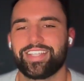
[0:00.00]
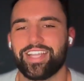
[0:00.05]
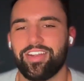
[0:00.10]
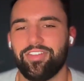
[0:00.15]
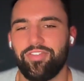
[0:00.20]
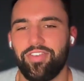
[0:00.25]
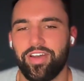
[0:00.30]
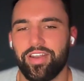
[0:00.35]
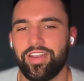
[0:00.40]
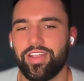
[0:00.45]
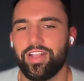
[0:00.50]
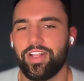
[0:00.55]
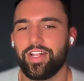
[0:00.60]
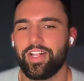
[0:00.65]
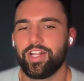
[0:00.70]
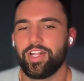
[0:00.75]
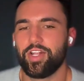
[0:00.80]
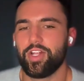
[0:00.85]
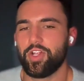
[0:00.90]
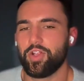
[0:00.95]
yeah this is kind of
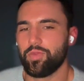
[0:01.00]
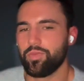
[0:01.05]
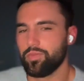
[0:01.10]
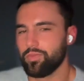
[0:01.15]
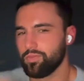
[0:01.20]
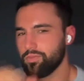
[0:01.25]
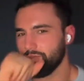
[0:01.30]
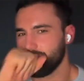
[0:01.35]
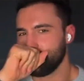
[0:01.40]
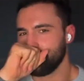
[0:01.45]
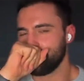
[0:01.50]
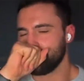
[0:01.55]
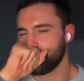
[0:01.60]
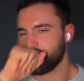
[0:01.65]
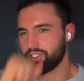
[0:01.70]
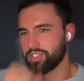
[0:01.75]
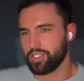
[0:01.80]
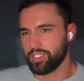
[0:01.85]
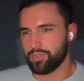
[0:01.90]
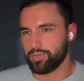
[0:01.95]
fun
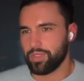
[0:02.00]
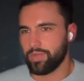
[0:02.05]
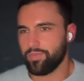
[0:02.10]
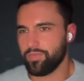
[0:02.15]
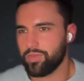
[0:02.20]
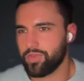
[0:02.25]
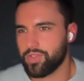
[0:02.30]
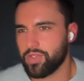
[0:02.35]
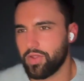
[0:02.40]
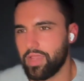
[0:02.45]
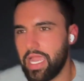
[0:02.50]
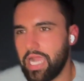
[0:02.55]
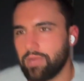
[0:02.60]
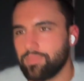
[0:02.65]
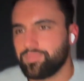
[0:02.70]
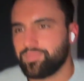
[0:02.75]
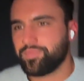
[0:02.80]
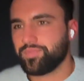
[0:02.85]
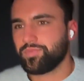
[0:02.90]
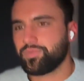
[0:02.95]
excuse me
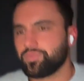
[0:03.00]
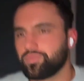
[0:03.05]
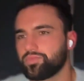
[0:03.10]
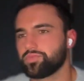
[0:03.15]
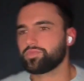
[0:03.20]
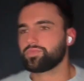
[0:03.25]
so yeah